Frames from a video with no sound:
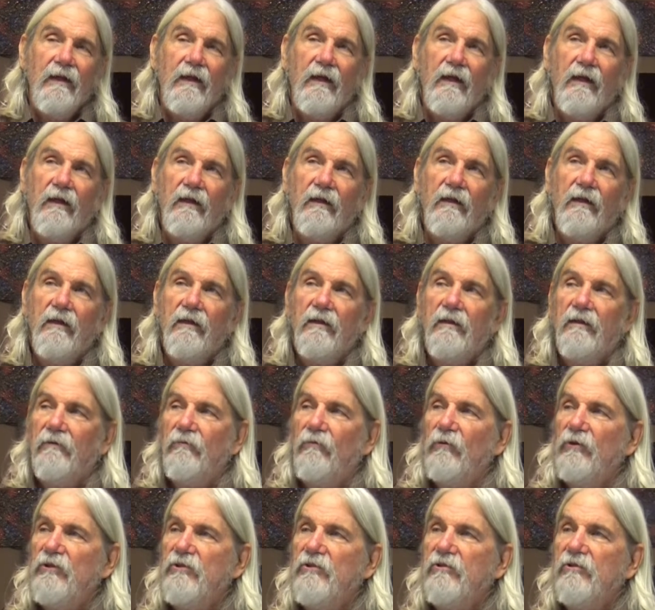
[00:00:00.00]
And uh,
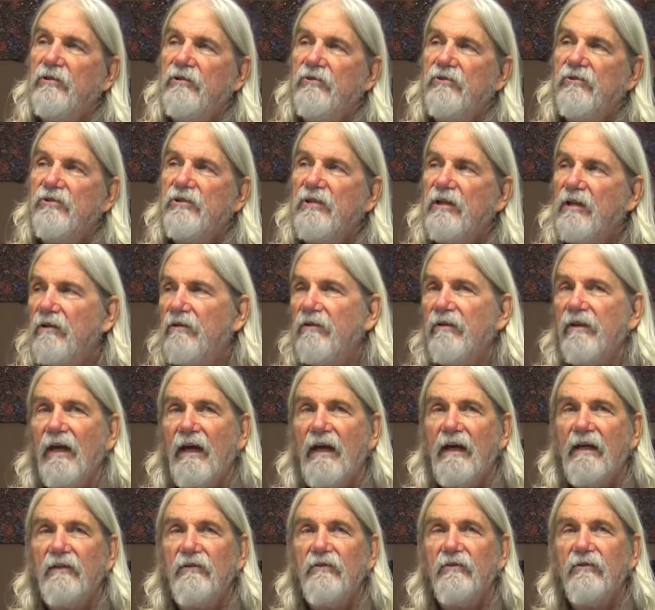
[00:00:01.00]
when you consider
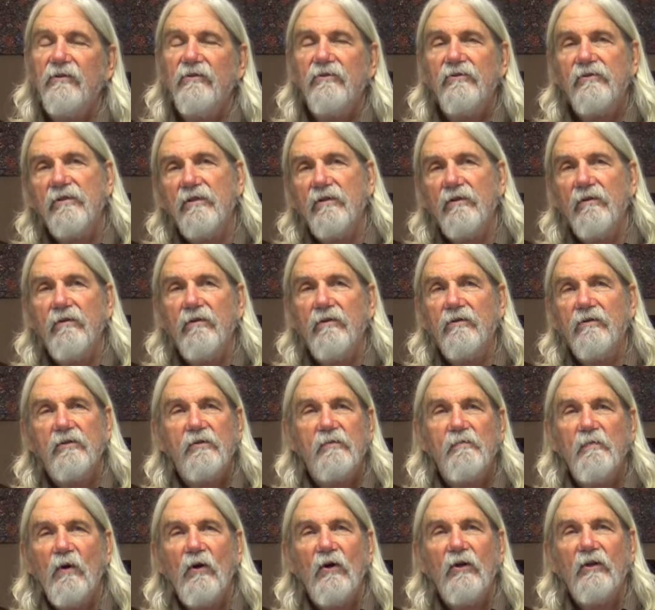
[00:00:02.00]
that, you consider that a
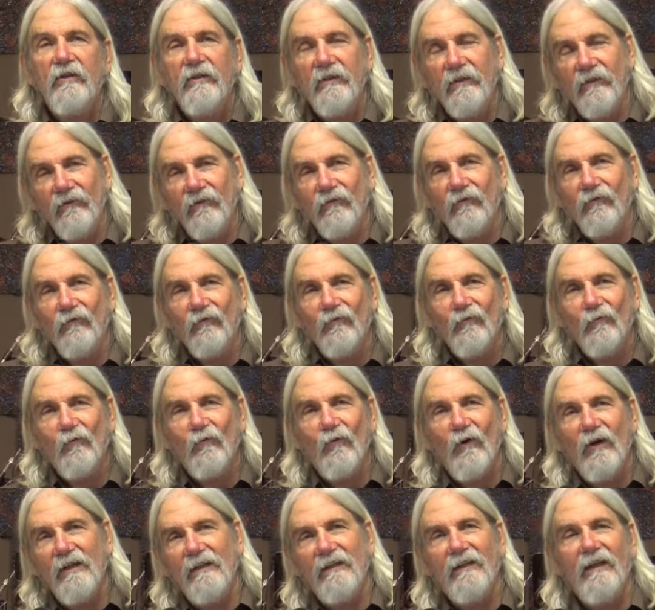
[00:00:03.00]
spark is
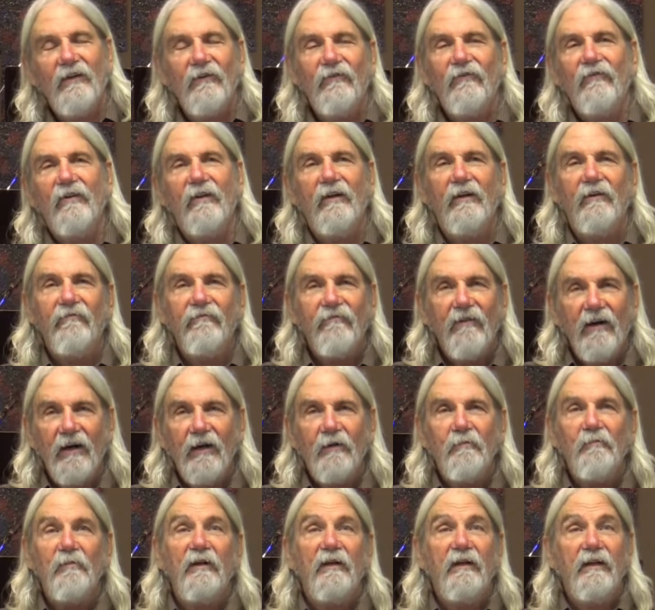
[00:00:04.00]
way less than a
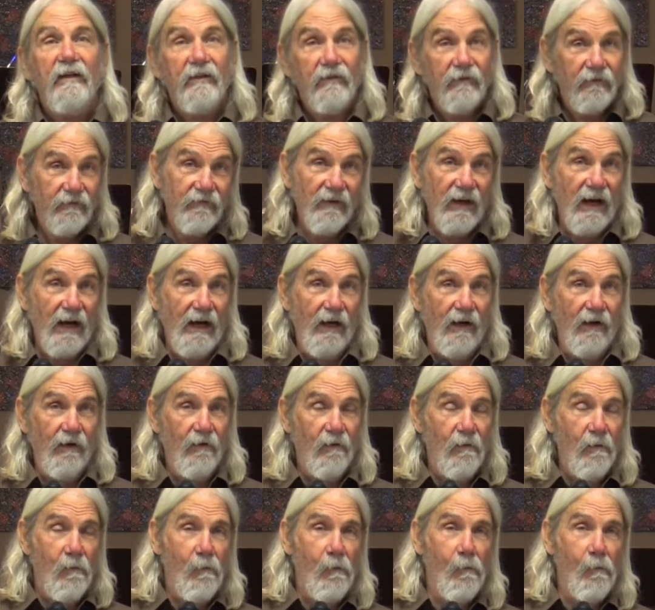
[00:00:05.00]
fire, but it is fire.